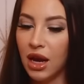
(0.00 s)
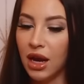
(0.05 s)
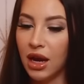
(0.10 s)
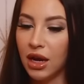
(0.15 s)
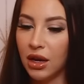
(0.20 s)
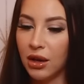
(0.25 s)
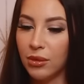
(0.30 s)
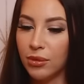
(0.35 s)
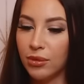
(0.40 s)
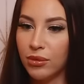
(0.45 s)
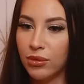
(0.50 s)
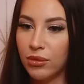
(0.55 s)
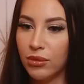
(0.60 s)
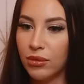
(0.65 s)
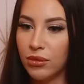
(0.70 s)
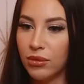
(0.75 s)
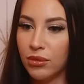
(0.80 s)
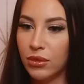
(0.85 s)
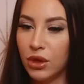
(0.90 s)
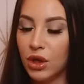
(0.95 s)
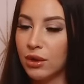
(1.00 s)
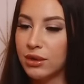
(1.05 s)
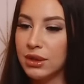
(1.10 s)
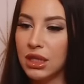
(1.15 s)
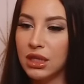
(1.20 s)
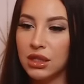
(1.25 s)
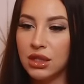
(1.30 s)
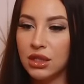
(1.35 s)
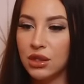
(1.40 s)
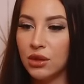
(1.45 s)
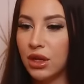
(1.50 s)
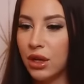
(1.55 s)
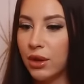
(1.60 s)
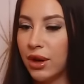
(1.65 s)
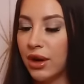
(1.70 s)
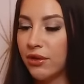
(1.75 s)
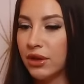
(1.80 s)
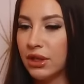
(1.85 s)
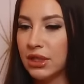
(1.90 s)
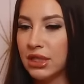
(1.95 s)
Um, you know, I was in the studio
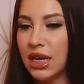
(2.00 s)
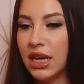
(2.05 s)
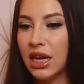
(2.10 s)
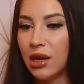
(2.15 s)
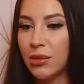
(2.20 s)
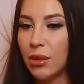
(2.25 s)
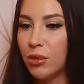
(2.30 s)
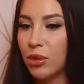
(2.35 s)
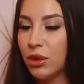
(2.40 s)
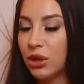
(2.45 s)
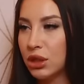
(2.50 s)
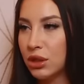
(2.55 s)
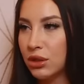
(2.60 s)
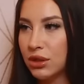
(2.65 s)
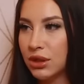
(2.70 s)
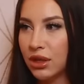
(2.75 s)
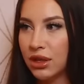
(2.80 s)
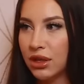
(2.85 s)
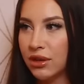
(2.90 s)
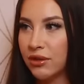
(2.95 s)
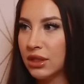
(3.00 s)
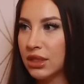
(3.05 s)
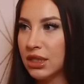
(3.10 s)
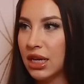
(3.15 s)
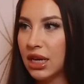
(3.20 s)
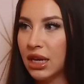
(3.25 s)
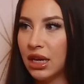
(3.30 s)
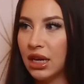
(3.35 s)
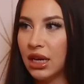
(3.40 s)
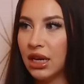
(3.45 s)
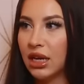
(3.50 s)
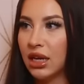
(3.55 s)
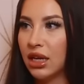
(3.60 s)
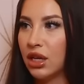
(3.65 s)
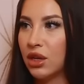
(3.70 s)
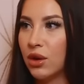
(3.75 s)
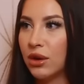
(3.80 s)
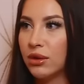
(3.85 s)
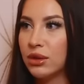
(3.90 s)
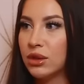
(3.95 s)
every day, I had my pointe shoes on every day.
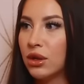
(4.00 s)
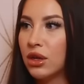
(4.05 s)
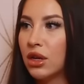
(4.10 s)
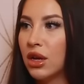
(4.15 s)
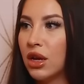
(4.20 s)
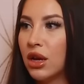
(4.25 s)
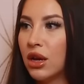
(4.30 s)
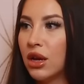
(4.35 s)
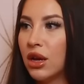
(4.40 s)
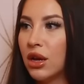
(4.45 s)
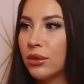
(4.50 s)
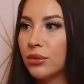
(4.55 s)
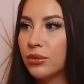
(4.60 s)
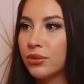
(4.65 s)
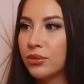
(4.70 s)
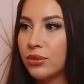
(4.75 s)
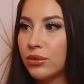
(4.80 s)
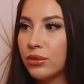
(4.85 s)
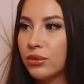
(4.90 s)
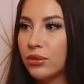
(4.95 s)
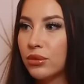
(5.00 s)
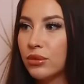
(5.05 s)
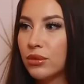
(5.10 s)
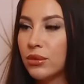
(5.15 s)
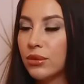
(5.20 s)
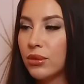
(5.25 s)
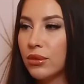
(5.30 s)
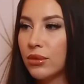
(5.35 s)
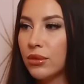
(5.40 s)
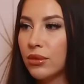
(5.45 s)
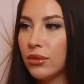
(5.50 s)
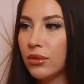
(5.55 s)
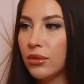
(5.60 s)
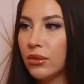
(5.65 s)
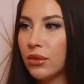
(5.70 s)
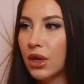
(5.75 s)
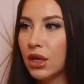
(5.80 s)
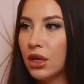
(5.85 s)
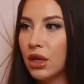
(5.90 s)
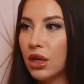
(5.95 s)
You know, I was trained yourself like you didn't have a trainer?
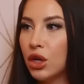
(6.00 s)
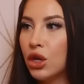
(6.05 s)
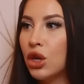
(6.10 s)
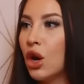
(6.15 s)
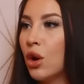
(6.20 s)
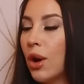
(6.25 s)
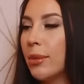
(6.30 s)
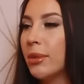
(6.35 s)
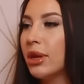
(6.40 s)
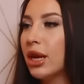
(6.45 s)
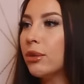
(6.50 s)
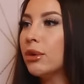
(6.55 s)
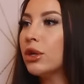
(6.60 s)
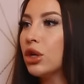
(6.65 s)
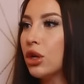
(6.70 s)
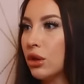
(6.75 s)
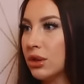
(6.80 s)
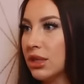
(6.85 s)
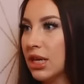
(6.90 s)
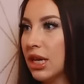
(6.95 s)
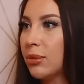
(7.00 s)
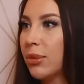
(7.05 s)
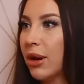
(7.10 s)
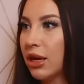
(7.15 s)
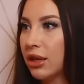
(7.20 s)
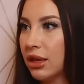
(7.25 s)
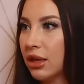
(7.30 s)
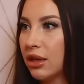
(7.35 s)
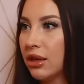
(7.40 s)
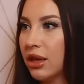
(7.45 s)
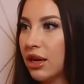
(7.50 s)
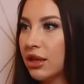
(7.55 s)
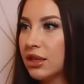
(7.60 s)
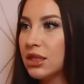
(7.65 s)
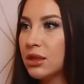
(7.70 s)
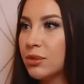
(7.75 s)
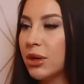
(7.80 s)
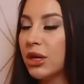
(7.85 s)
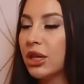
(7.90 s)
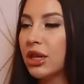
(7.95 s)
No, I mean I would go take ballet class,
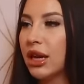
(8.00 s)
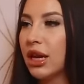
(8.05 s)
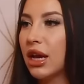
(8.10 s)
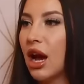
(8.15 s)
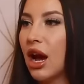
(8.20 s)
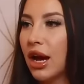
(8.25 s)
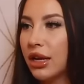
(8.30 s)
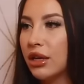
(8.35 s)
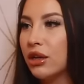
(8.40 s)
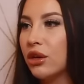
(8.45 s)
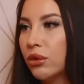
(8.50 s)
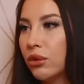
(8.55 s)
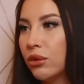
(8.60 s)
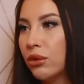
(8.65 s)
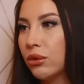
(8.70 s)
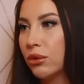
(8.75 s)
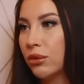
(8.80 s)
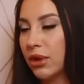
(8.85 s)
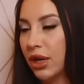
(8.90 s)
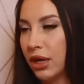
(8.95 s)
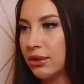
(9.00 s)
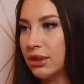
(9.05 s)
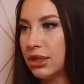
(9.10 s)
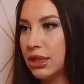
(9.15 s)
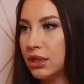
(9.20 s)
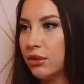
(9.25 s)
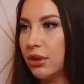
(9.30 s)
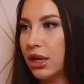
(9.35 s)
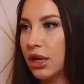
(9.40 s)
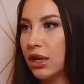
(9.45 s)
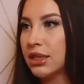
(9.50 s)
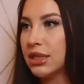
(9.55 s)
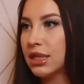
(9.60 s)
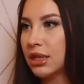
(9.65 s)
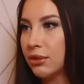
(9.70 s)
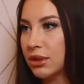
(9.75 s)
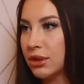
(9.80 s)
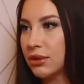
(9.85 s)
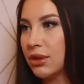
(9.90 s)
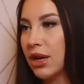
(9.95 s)
okay. but like I knew what I was doing because I
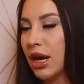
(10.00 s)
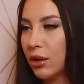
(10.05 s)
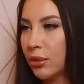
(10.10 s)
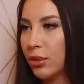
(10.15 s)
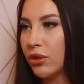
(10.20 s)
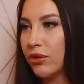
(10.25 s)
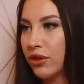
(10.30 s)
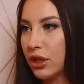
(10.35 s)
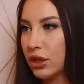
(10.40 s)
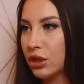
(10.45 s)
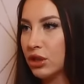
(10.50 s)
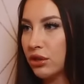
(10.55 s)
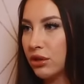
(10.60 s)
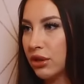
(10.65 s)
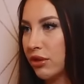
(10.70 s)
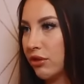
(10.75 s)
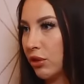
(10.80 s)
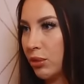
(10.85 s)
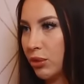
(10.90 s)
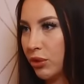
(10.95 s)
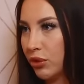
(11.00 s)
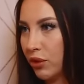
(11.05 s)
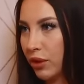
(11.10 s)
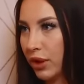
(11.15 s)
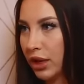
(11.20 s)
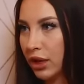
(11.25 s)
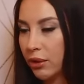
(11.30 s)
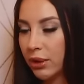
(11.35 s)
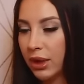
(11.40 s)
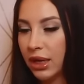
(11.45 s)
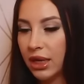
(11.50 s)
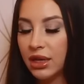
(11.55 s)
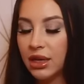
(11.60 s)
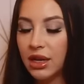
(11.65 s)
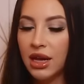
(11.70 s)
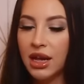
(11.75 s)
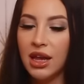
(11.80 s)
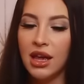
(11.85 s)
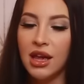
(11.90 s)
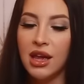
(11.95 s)
was at a professional level before I quit.
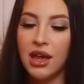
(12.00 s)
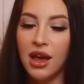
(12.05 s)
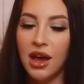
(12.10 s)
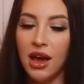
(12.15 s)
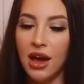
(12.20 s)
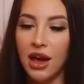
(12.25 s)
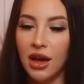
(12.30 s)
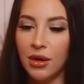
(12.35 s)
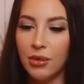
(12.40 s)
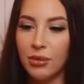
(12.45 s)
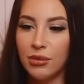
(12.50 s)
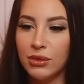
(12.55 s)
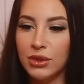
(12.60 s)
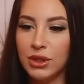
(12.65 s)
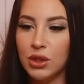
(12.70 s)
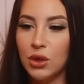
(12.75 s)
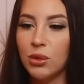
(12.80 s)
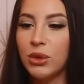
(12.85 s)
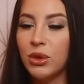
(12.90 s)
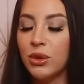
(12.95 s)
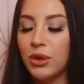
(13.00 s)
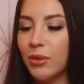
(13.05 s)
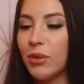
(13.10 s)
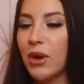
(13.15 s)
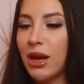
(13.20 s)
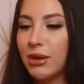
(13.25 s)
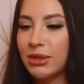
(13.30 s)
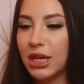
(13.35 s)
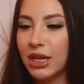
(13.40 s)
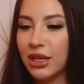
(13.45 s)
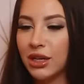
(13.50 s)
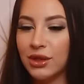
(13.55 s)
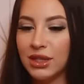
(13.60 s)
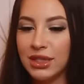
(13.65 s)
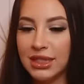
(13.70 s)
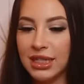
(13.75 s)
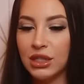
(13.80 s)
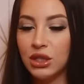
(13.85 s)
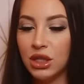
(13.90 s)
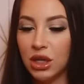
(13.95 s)
Um, so why I'm telling you
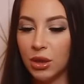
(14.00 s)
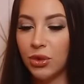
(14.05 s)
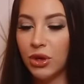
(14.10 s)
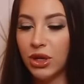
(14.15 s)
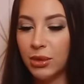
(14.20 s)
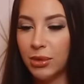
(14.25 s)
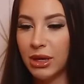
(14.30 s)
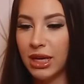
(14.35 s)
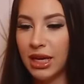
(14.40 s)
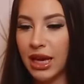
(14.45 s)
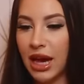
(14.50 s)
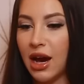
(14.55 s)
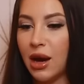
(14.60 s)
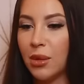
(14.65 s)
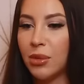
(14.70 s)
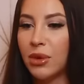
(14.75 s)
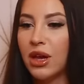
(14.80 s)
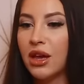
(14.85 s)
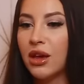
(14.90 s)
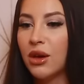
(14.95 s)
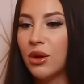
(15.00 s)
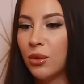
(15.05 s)
this, I took a pretty big gap,